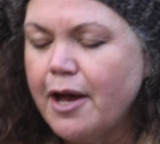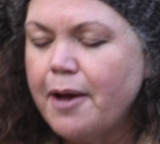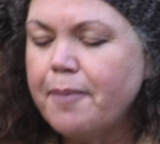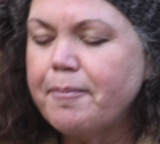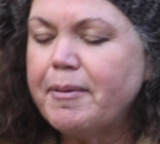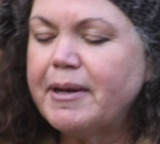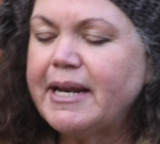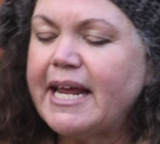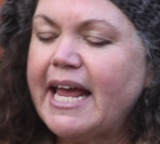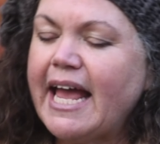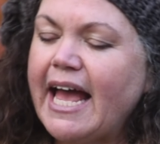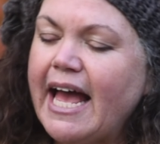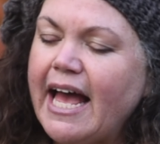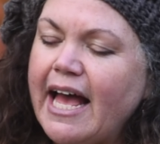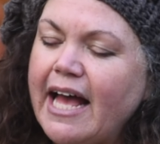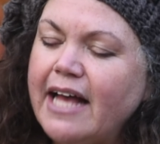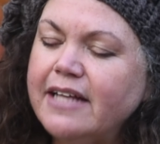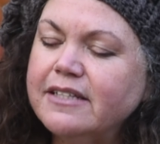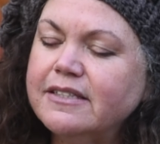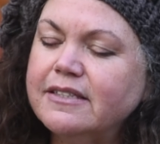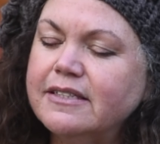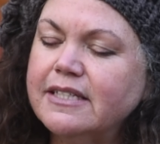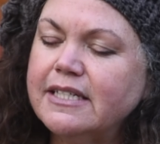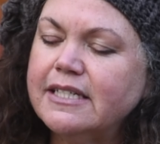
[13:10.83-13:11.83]
but
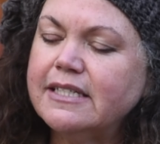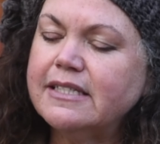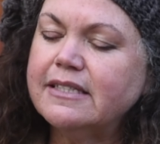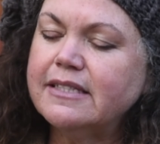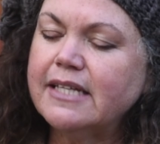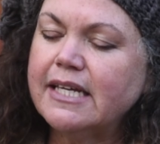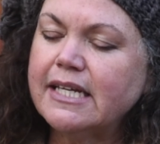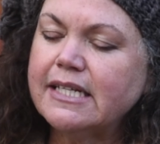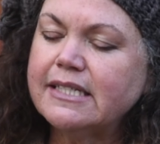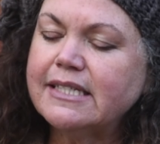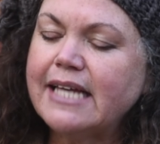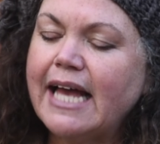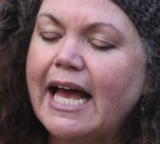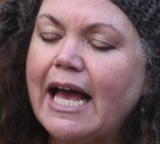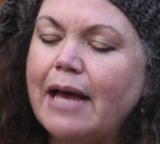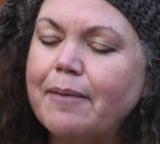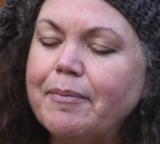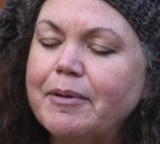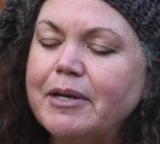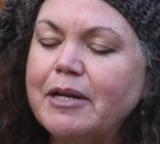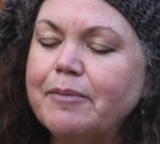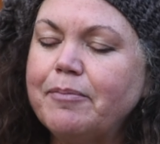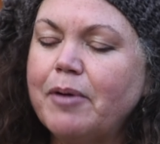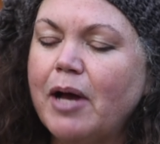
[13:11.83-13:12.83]
as these things
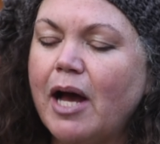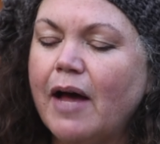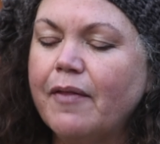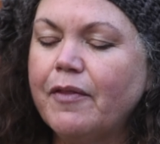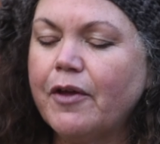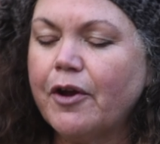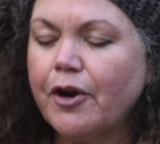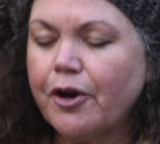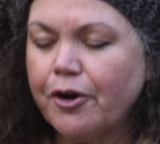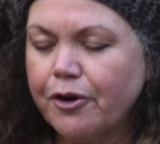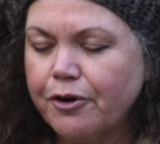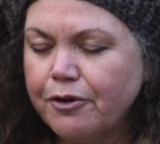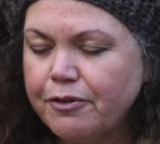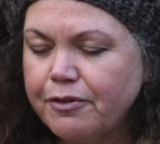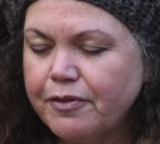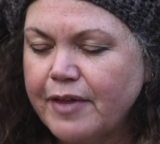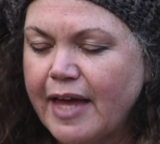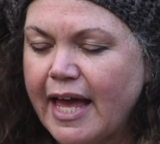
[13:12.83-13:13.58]
happen upon the earth,